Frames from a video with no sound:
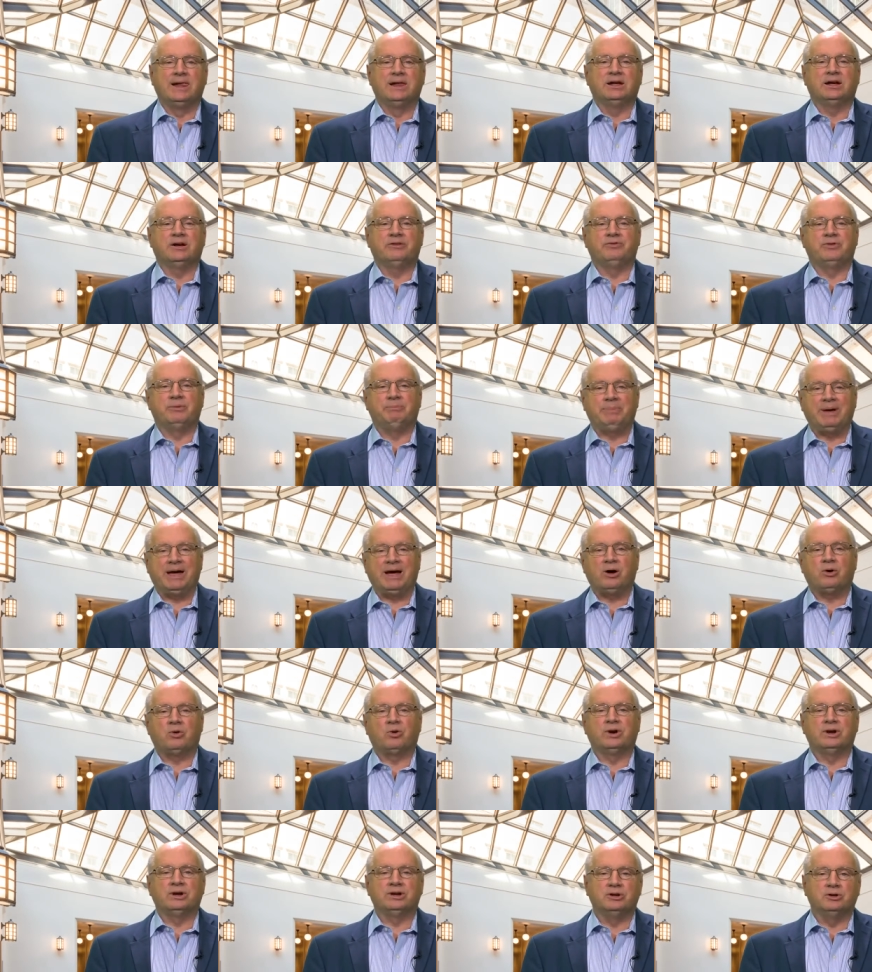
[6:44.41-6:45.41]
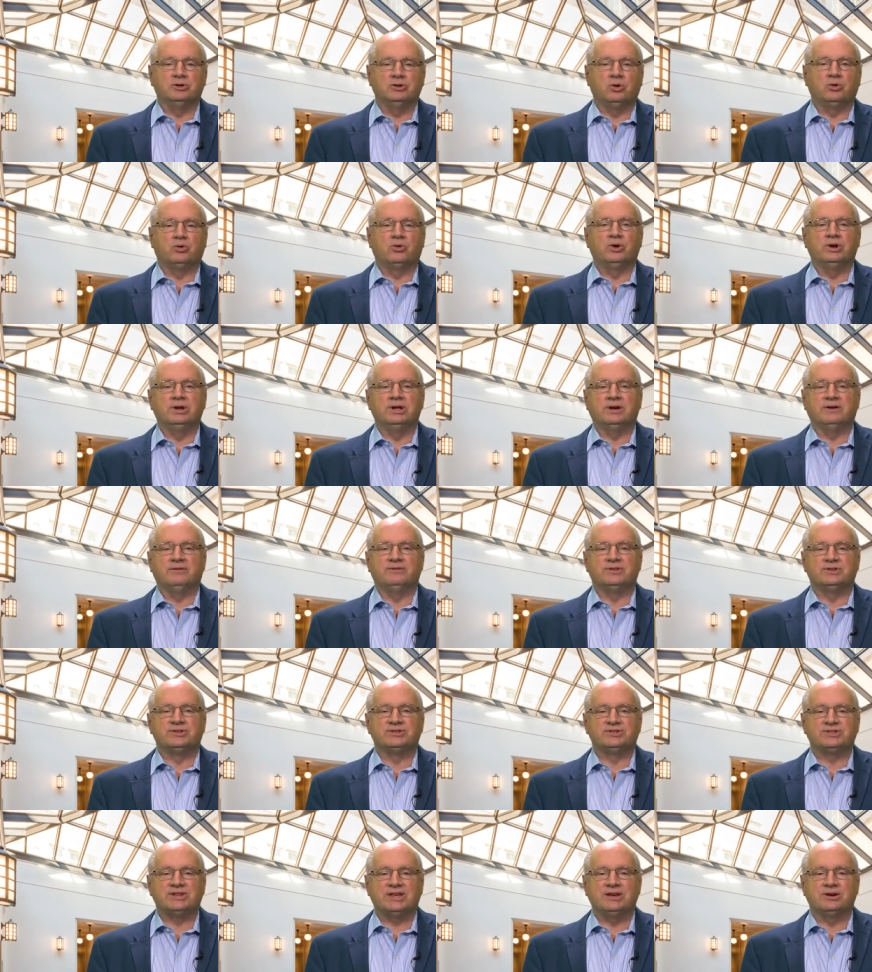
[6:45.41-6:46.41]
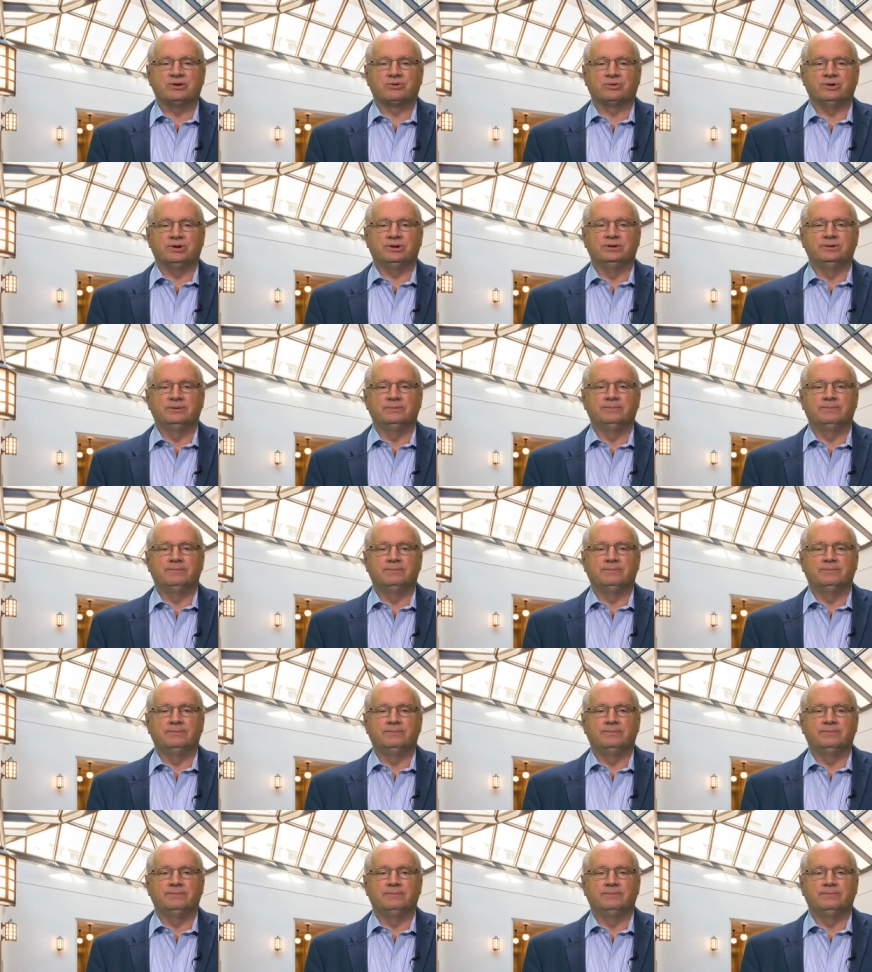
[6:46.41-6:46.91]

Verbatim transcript: of the power and glory of the sacred,